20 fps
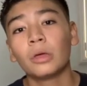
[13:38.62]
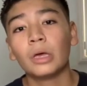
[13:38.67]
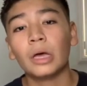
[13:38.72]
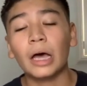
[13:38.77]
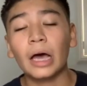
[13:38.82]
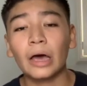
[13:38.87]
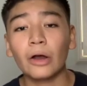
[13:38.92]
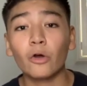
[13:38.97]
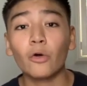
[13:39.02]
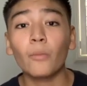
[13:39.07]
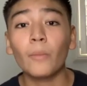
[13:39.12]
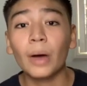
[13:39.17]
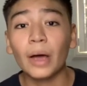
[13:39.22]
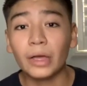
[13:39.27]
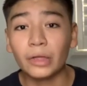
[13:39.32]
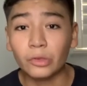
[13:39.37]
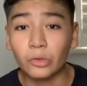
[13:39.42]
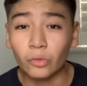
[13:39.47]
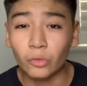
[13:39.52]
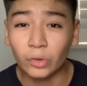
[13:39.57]
I don't
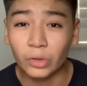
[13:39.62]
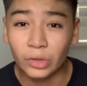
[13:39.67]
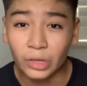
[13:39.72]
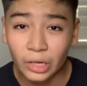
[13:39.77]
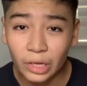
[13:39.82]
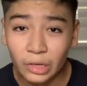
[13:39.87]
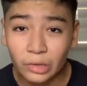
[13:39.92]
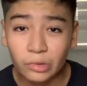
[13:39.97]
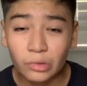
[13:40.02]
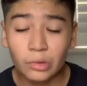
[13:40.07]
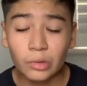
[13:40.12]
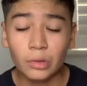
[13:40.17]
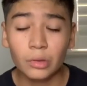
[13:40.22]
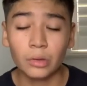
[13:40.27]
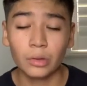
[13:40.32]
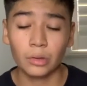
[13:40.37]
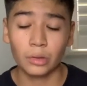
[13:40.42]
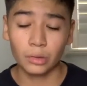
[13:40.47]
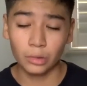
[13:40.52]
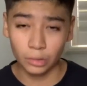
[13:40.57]
mind doing this,
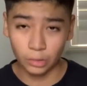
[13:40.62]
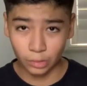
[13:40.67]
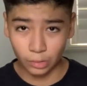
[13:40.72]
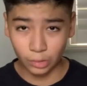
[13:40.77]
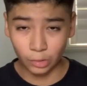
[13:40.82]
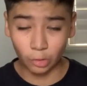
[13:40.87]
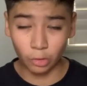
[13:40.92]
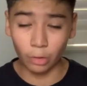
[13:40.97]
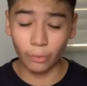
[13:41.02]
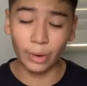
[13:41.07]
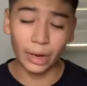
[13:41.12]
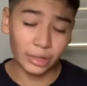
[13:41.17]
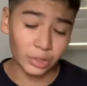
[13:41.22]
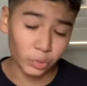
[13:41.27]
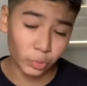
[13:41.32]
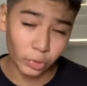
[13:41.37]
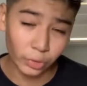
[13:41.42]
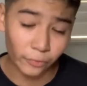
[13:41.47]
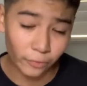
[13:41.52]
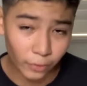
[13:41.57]
going back
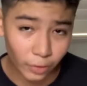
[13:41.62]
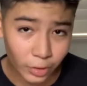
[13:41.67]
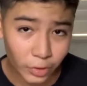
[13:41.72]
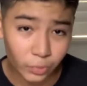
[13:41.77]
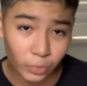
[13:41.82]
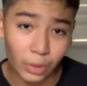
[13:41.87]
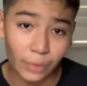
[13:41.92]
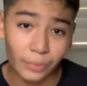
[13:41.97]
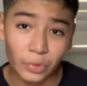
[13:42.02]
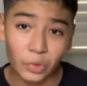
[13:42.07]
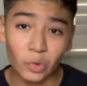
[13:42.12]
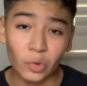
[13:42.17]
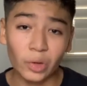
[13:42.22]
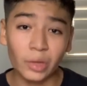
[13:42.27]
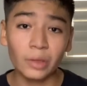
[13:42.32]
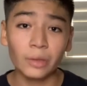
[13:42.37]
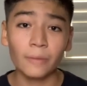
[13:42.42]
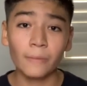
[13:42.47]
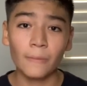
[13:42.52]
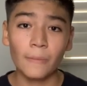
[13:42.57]
21st, what I'm
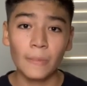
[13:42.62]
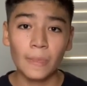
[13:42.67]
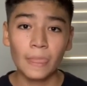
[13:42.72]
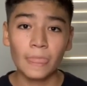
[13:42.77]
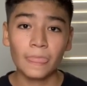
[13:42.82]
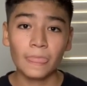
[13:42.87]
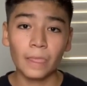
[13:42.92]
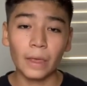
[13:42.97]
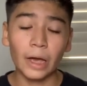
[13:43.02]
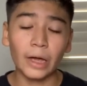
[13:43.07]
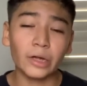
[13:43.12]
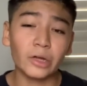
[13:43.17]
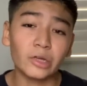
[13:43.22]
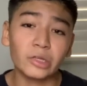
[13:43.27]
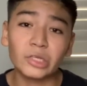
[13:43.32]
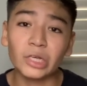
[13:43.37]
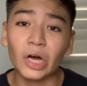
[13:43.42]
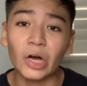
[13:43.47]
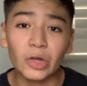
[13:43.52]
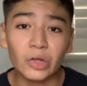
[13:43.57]
doing, I could
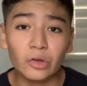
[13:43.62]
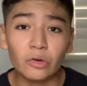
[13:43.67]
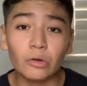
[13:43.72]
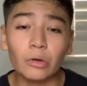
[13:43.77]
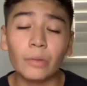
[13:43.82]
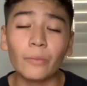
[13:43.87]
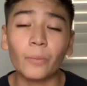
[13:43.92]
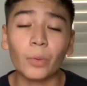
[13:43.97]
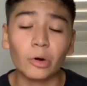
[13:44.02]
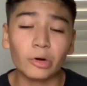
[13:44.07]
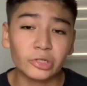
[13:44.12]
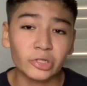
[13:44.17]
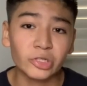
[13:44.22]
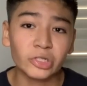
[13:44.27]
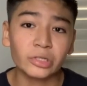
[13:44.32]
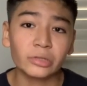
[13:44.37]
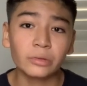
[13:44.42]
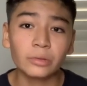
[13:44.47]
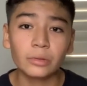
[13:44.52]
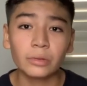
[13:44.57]
tell you in
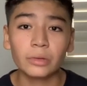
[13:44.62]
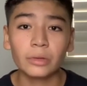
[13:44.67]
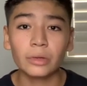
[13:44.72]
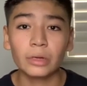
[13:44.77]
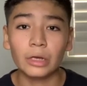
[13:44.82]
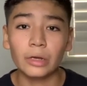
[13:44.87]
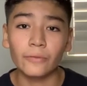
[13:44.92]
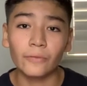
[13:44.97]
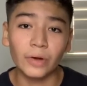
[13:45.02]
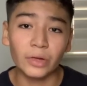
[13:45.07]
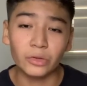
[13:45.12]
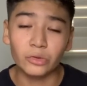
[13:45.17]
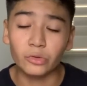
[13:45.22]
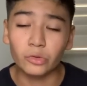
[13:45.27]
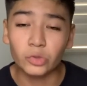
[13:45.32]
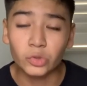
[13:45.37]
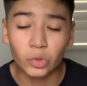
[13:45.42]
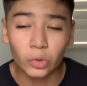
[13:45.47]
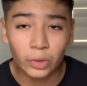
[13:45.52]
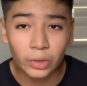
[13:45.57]
person if I do
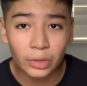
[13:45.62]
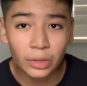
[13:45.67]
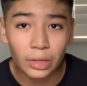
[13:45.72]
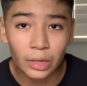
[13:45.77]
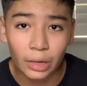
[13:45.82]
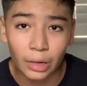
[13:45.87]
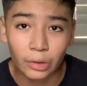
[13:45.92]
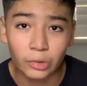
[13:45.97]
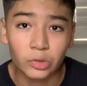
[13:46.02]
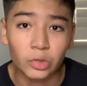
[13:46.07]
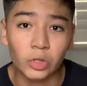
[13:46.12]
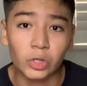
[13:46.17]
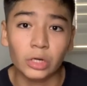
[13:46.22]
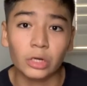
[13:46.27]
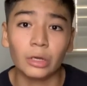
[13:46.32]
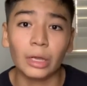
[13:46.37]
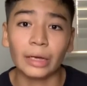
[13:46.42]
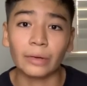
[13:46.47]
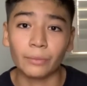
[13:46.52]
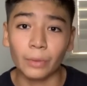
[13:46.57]
join, and I'll tell you
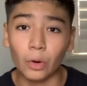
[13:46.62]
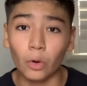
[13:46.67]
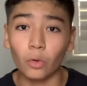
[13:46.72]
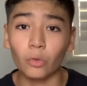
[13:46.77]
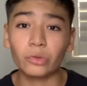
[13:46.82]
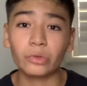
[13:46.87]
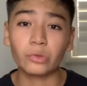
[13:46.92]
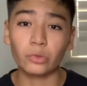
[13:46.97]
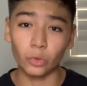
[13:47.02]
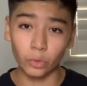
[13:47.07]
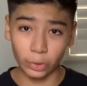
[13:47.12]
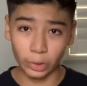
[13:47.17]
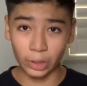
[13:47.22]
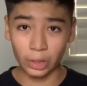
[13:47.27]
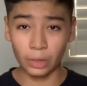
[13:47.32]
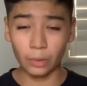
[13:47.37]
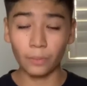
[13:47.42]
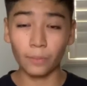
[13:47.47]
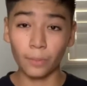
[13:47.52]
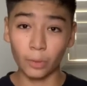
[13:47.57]
like my whole story,
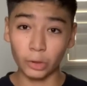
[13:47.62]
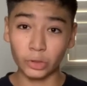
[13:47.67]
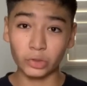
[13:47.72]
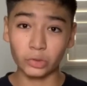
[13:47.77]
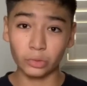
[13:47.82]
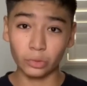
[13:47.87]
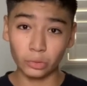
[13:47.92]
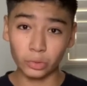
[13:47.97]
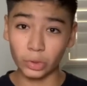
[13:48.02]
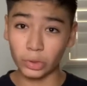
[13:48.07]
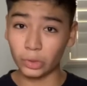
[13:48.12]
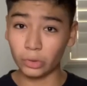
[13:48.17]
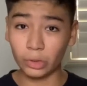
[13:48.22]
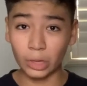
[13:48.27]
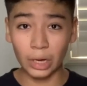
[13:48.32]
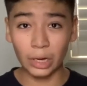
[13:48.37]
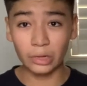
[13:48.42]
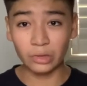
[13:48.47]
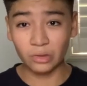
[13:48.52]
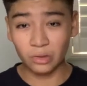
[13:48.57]
personal to you
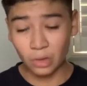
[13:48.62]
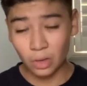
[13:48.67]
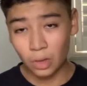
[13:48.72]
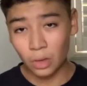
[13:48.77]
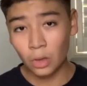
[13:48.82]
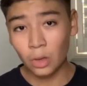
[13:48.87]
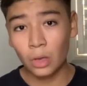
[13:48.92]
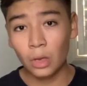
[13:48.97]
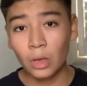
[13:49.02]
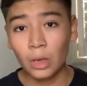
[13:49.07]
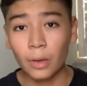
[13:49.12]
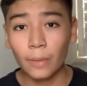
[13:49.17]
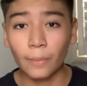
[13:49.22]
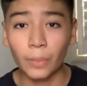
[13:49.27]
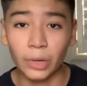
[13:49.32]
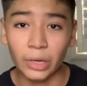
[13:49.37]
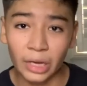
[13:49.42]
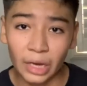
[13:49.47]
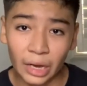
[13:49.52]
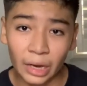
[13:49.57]
guys,
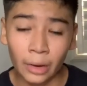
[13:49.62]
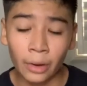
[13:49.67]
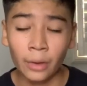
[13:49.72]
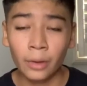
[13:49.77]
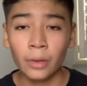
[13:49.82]
but yeah,